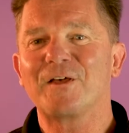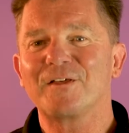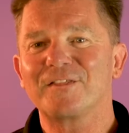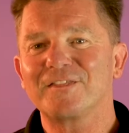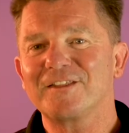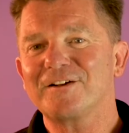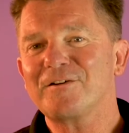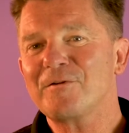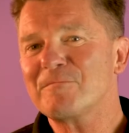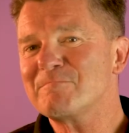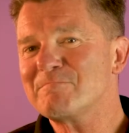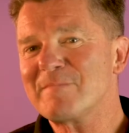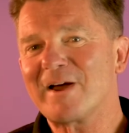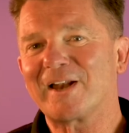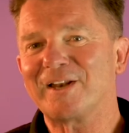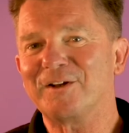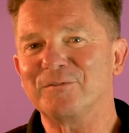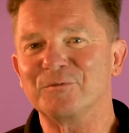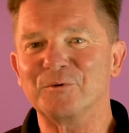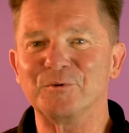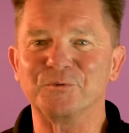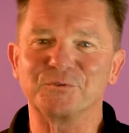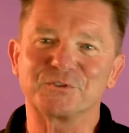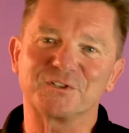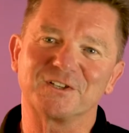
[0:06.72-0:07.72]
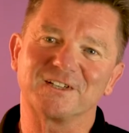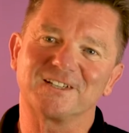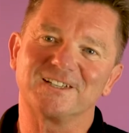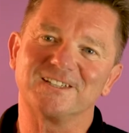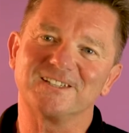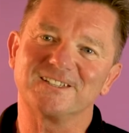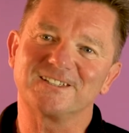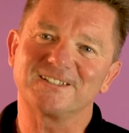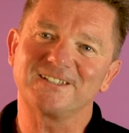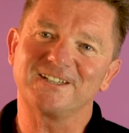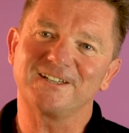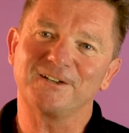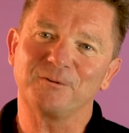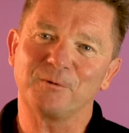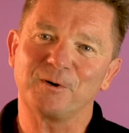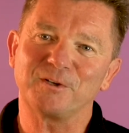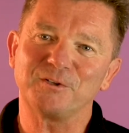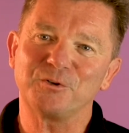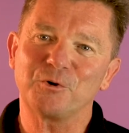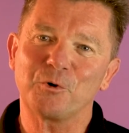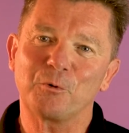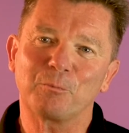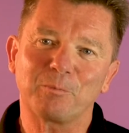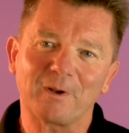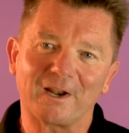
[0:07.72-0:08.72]
There are many routes to consider when
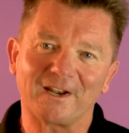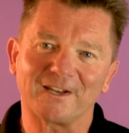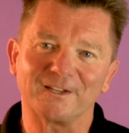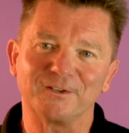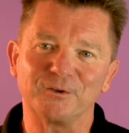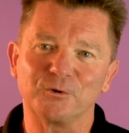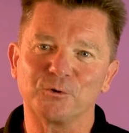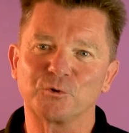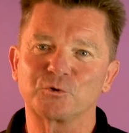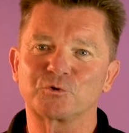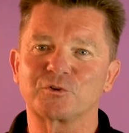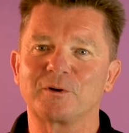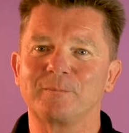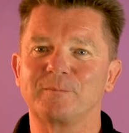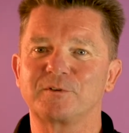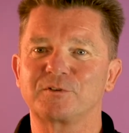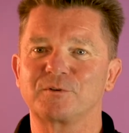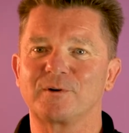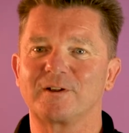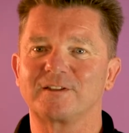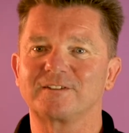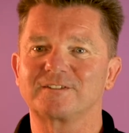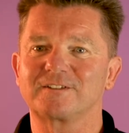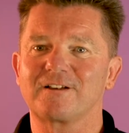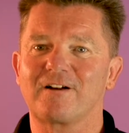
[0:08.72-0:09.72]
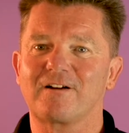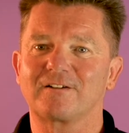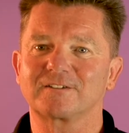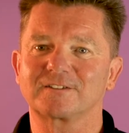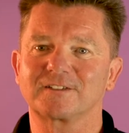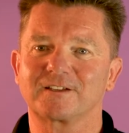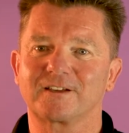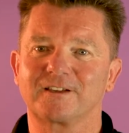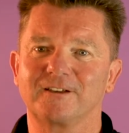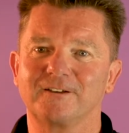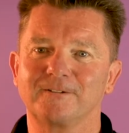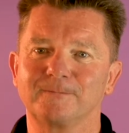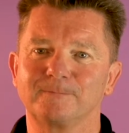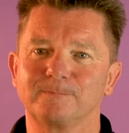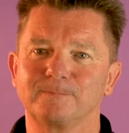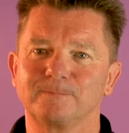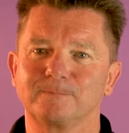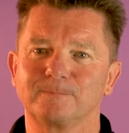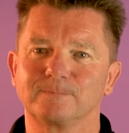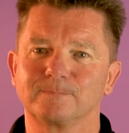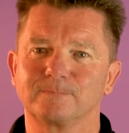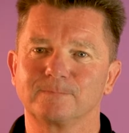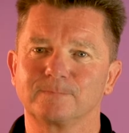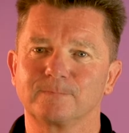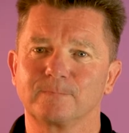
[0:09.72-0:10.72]
you're planning your trip to Antarctica.
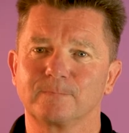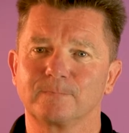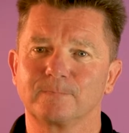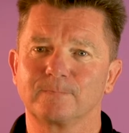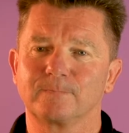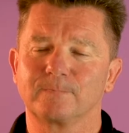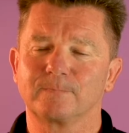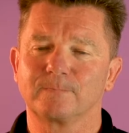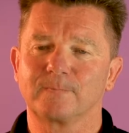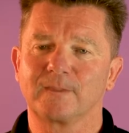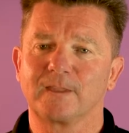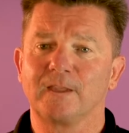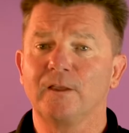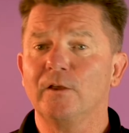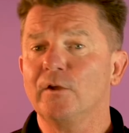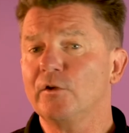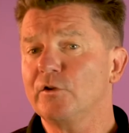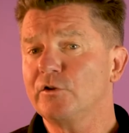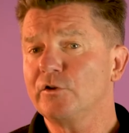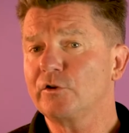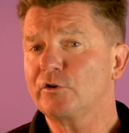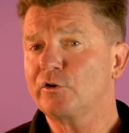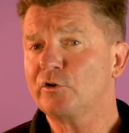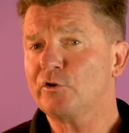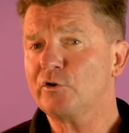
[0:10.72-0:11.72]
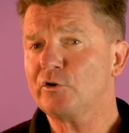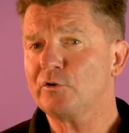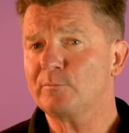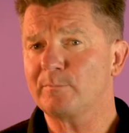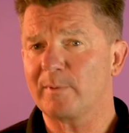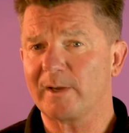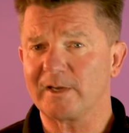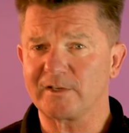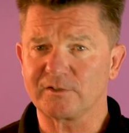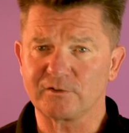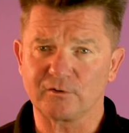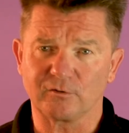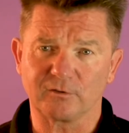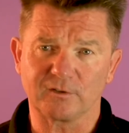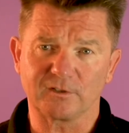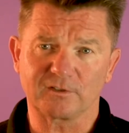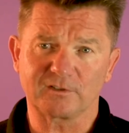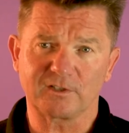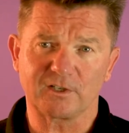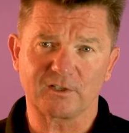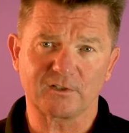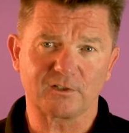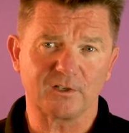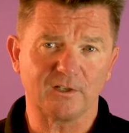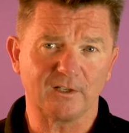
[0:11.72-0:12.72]
You could base your
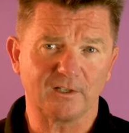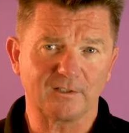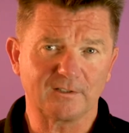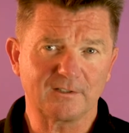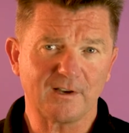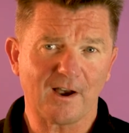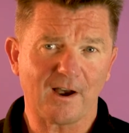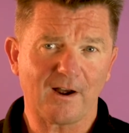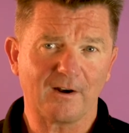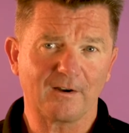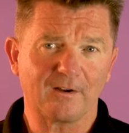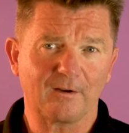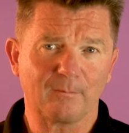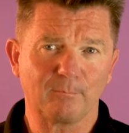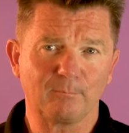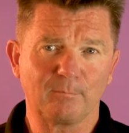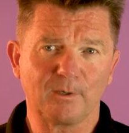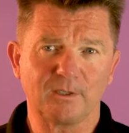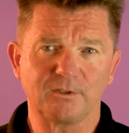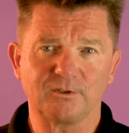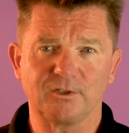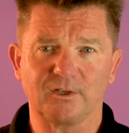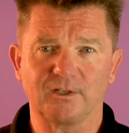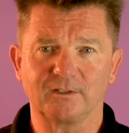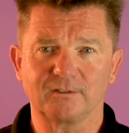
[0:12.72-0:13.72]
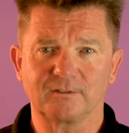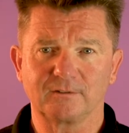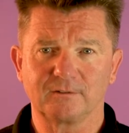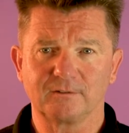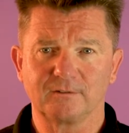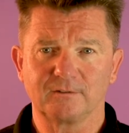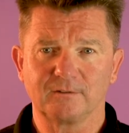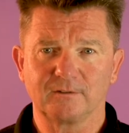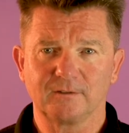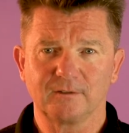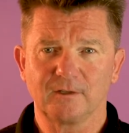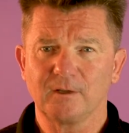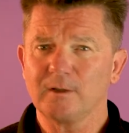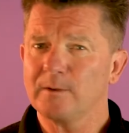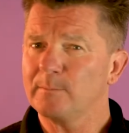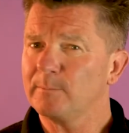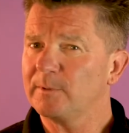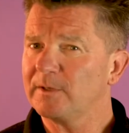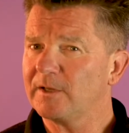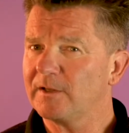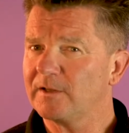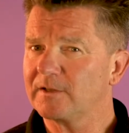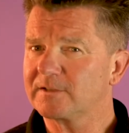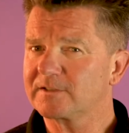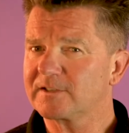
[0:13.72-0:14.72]
decision entirely on budget,
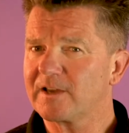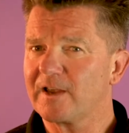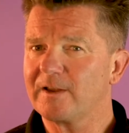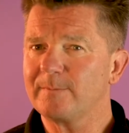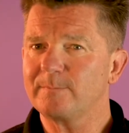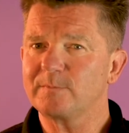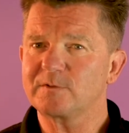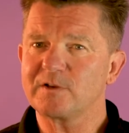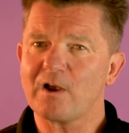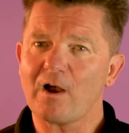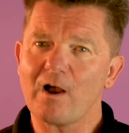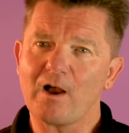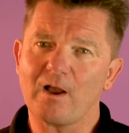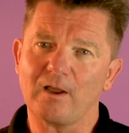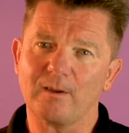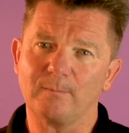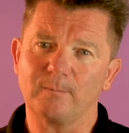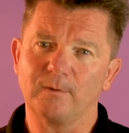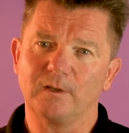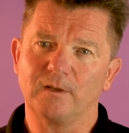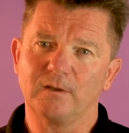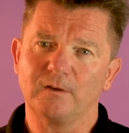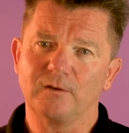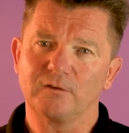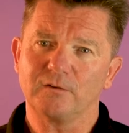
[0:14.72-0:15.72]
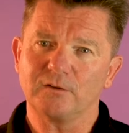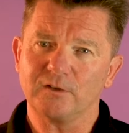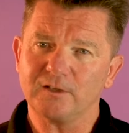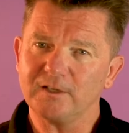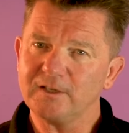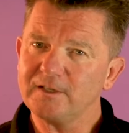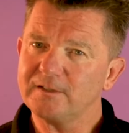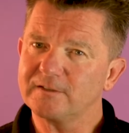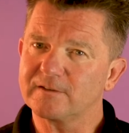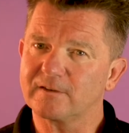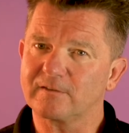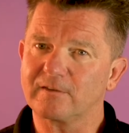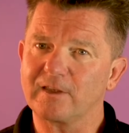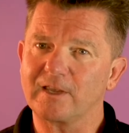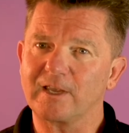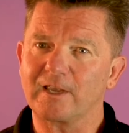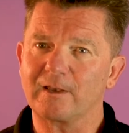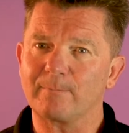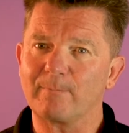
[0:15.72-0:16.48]
but at the same time, you need to think